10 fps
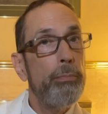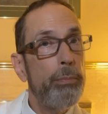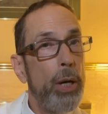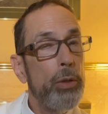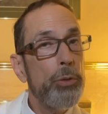
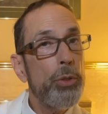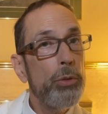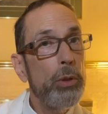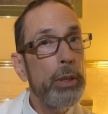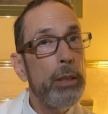
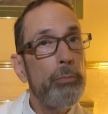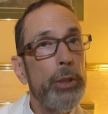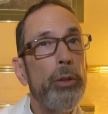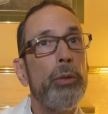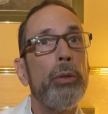partial
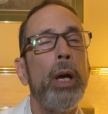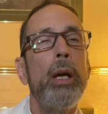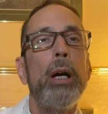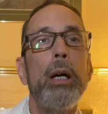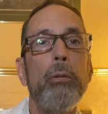numbness
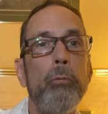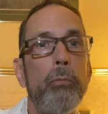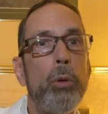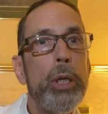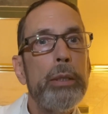of
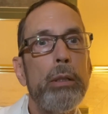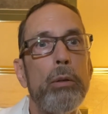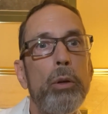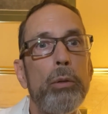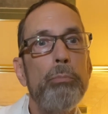one
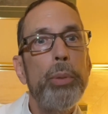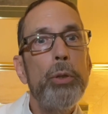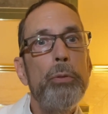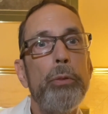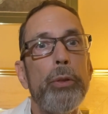or
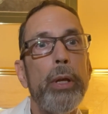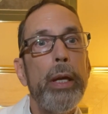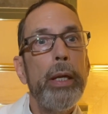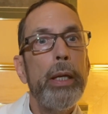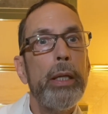both
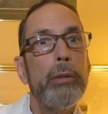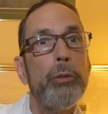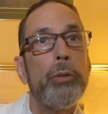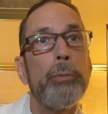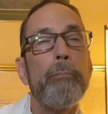
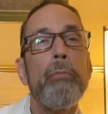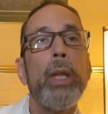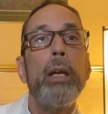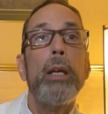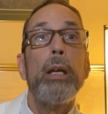hands.
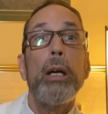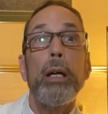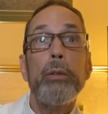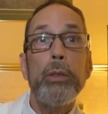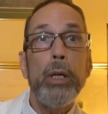
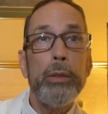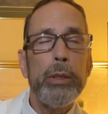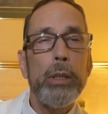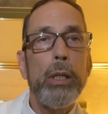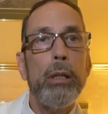
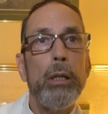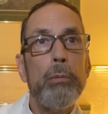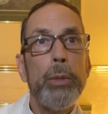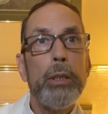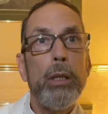Another
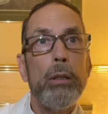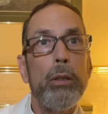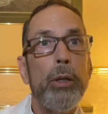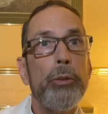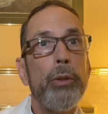common
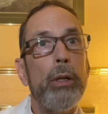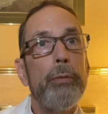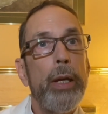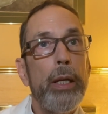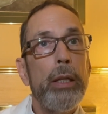cause of
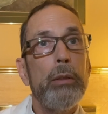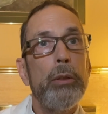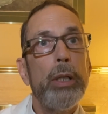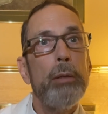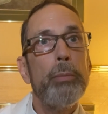hand
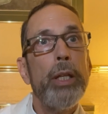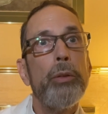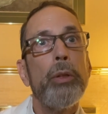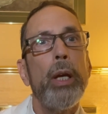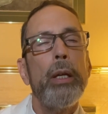
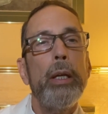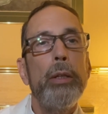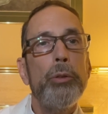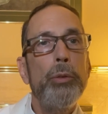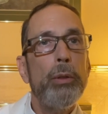numbness
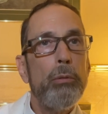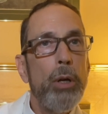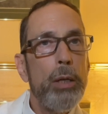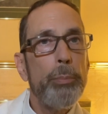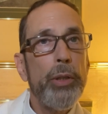is
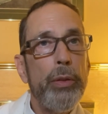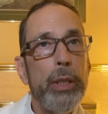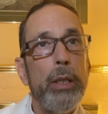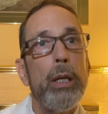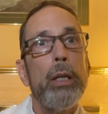
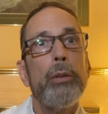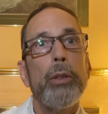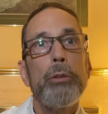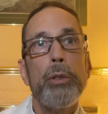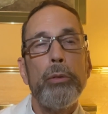neuropathy,
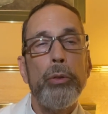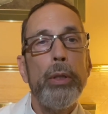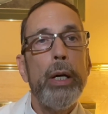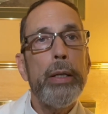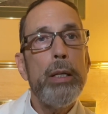such as
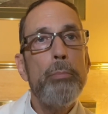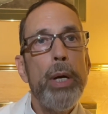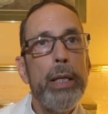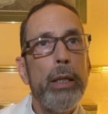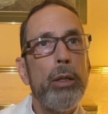
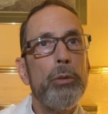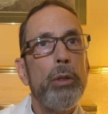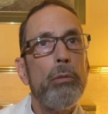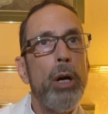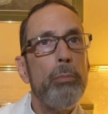diabetic
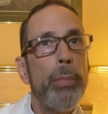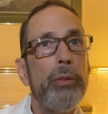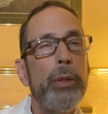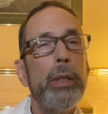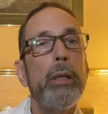
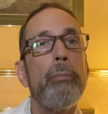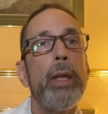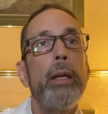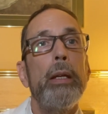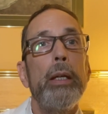neuropathy.
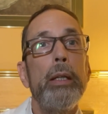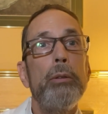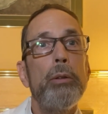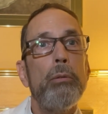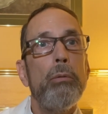
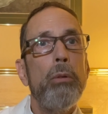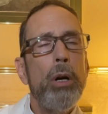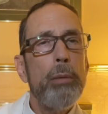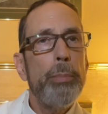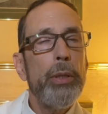In
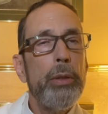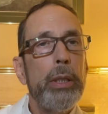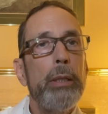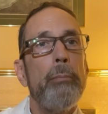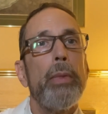neuropathy,